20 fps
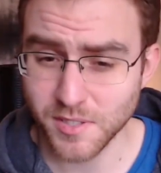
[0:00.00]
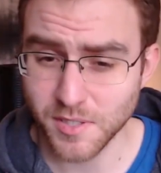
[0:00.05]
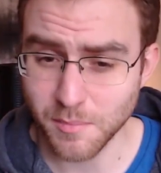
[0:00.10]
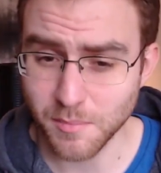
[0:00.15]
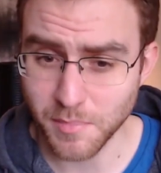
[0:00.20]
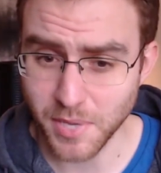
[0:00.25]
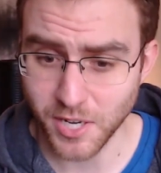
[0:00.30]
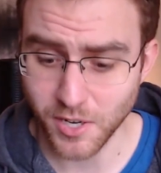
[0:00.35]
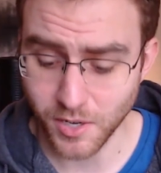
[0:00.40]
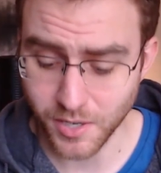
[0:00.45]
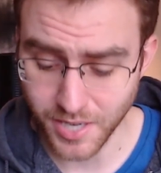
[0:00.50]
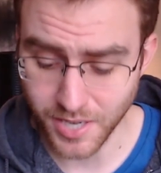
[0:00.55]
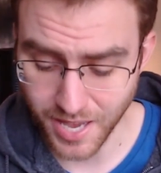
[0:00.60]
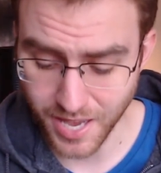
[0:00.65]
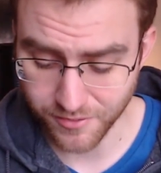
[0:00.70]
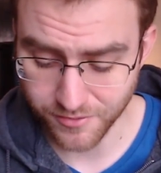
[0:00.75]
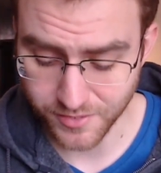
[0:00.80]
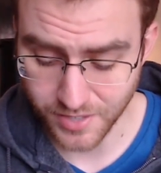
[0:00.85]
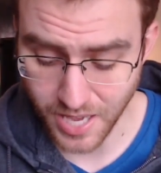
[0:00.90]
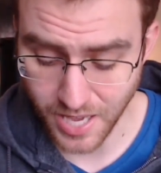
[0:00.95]
to been on
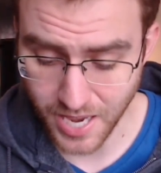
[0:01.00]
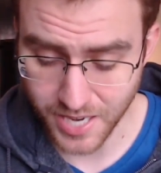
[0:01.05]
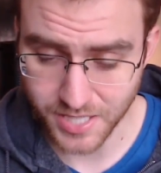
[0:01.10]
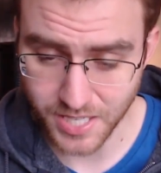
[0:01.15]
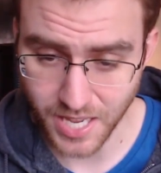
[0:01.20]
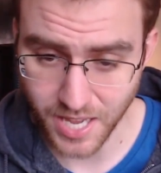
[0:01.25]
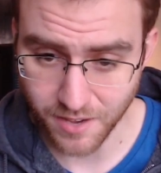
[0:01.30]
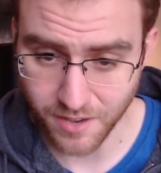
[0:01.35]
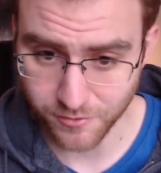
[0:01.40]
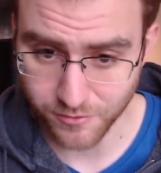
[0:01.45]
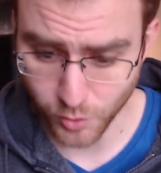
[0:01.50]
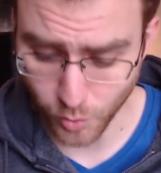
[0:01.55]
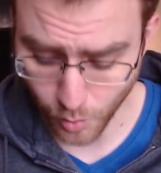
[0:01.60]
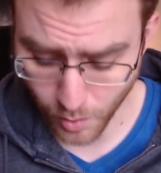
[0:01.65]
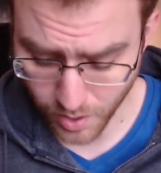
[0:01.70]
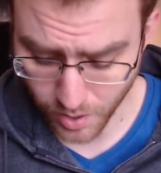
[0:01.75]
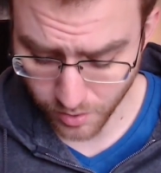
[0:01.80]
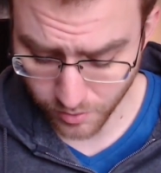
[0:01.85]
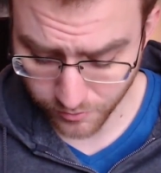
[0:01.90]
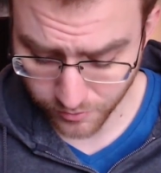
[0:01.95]
F9 to
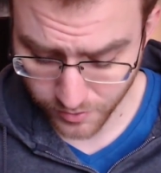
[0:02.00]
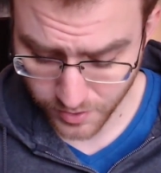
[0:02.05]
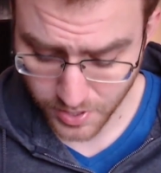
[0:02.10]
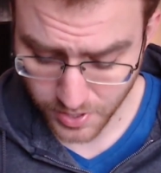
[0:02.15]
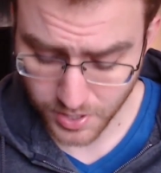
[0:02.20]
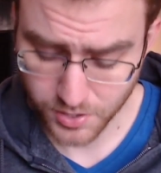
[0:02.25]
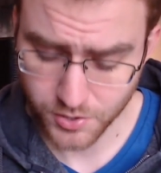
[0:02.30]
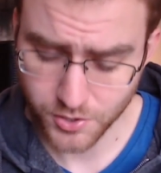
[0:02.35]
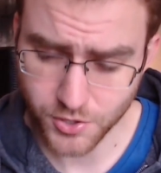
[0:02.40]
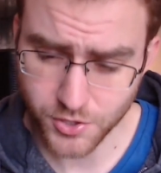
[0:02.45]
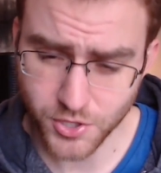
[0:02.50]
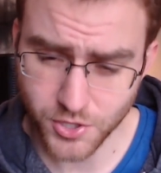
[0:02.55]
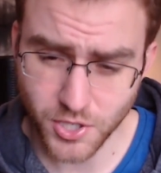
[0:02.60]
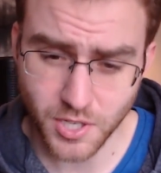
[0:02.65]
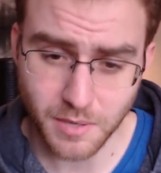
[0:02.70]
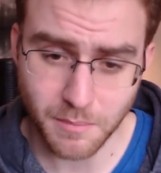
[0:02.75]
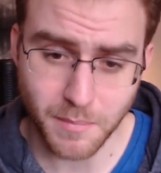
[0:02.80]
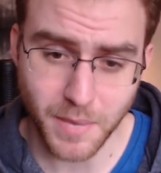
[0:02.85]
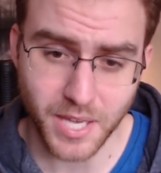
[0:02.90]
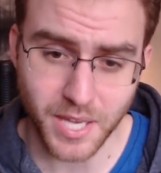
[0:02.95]
F12, just so you
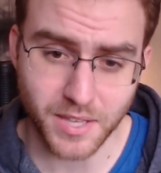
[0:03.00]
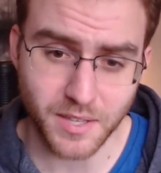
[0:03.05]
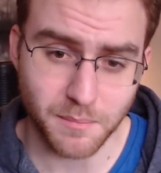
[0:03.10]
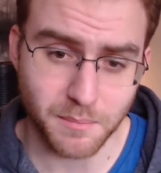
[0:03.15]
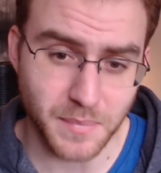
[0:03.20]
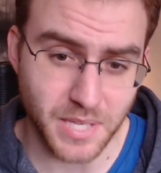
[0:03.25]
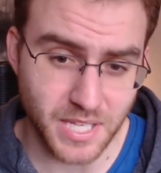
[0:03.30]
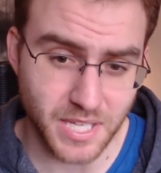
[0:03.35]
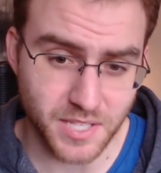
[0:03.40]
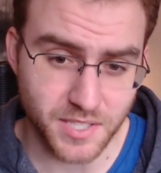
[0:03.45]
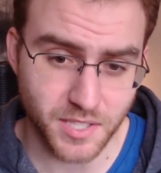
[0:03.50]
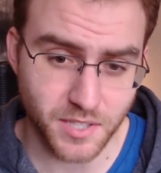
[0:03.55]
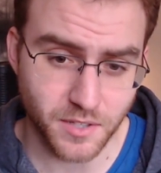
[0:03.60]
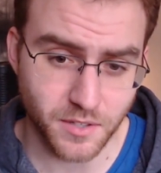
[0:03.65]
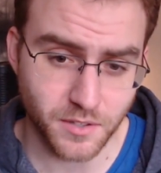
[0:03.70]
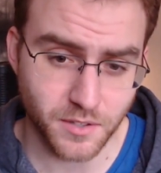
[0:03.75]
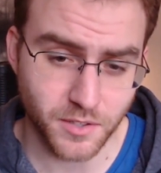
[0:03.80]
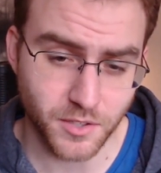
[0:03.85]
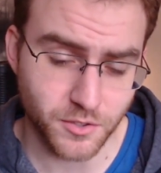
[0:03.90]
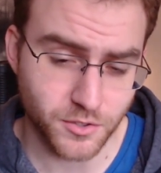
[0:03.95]
can make them
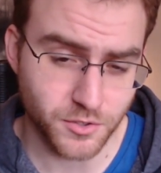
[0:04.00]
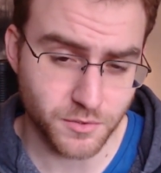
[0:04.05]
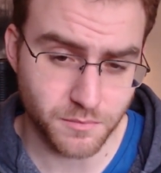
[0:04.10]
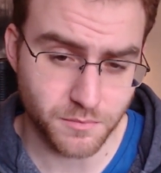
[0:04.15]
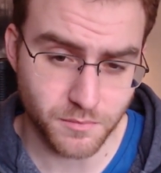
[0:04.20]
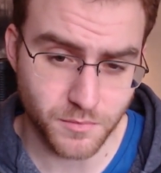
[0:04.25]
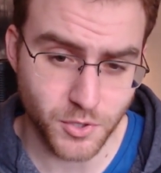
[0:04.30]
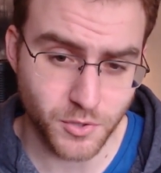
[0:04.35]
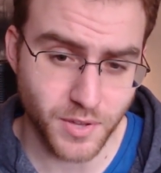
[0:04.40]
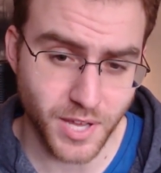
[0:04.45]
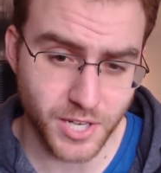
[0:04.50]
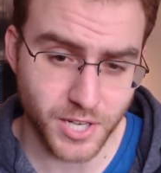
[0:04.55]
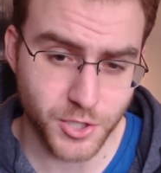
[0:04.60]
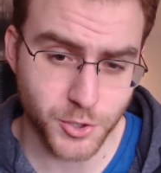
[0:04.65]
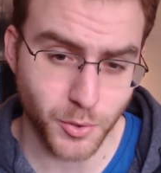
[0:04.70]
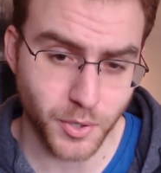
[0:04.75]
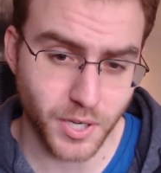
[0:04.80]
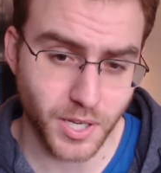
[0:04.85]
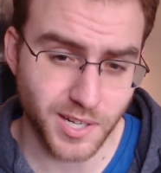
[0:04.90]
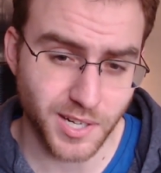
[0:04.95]
easier. You can do that
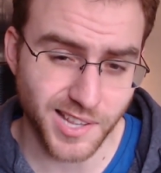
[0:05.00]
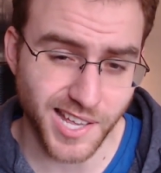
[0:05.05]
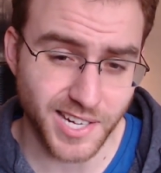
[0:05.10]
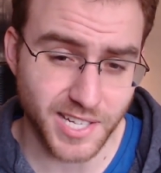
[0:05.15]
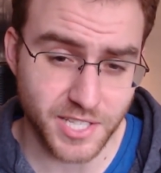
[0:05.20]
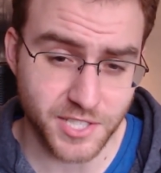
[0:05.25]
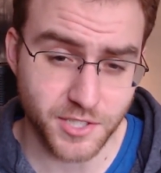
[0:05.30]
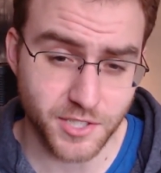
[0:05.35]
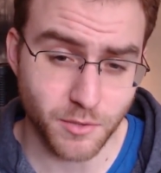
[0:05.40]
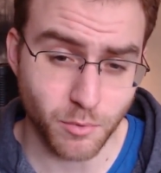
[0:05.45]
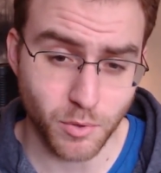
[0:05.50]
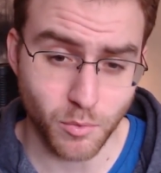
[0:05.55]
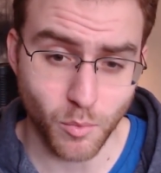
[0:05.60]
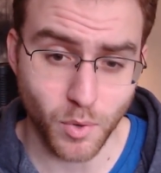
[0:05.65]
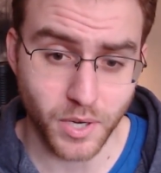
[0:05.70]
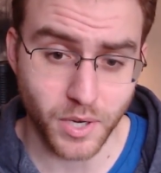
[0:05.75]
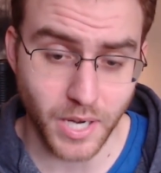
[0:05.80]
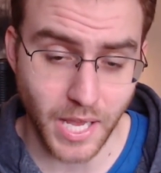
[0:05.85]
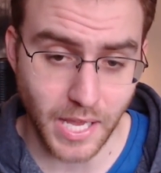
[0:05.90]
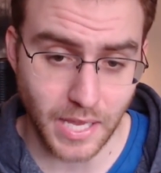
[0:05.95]
shortcut a lot easier with
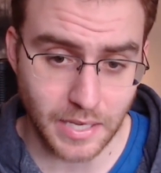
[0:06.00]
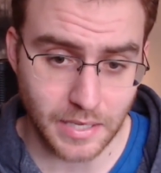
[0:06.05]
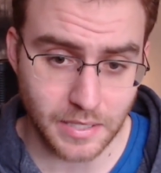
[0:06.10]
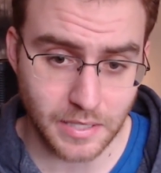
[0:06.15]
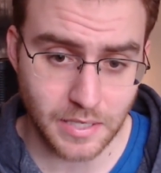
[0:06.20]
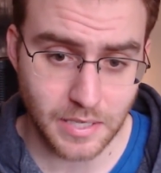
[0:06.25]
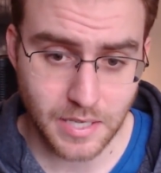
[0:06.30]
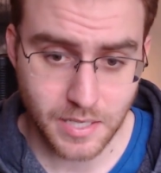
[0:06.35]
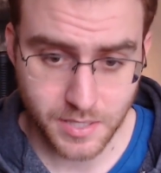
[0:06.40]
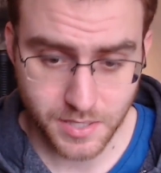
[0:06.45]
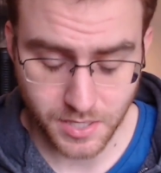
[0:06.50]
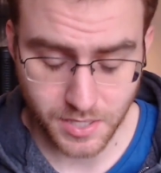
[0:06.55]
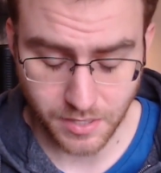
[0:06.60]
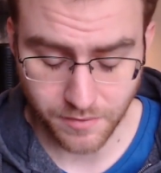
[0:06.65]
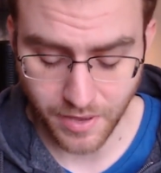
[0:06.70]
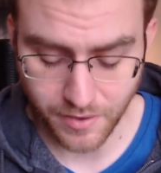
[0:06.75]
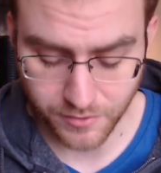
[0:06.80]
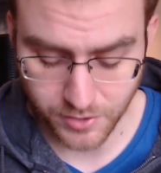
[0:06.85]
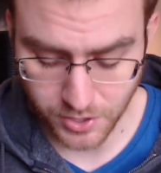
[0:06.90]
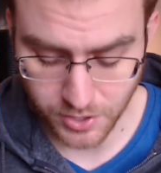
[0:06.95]
one hand instead of
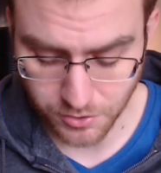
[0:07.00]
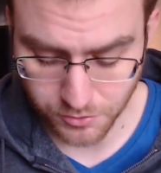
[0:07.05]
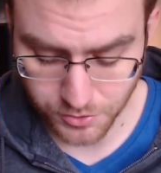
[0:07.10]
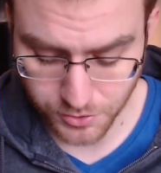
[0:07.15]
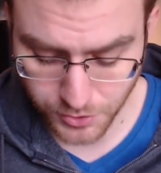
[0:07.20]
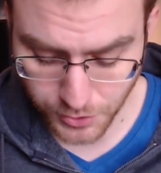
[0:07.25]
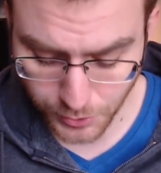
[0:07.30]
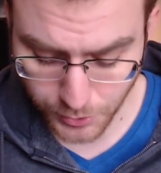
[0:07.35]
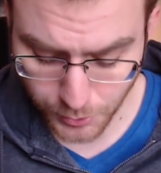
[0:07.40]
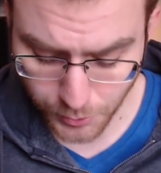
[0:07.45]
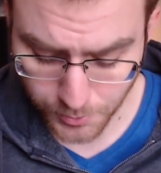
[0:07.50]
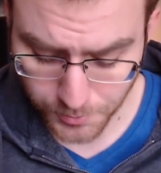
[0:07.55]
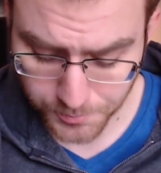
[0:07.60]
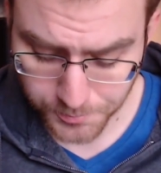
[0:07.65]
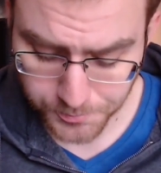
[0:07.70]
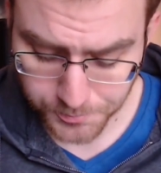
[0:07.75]
having to use two.